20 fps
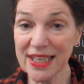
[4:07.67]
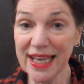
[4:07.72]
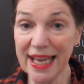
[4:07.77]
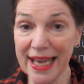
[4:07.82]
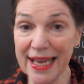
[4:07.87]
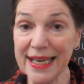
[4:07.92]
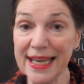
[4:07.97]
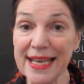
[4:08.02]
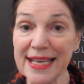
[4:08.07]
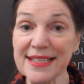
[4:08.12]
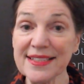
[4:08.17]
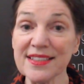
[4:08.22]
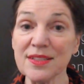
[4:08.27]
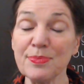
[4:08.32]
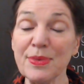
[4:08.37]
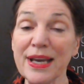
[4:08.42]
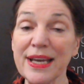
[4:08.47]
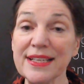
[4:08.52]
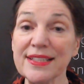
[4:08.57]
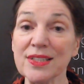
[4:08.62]
an
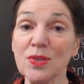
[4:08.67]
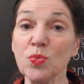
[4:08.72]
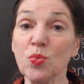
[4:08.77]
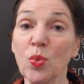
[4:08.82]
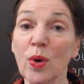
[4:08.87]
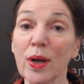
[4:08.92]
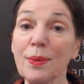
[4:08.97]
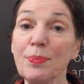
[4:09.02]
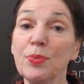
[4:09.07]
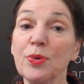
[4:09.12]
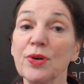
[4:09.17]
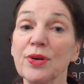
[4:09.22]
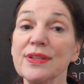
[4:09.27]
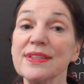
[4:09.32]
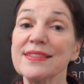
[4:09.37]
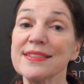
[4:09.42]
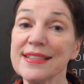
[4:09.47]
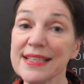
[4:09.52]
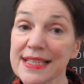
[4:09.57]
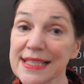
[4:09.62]
estimated
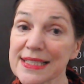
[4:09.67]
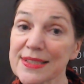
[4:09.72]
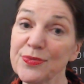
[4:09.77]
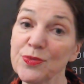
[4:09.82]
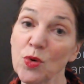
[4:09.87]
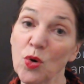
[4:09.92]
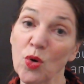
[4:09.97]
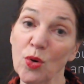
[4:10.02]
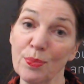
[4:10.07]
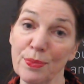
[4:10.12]
1.64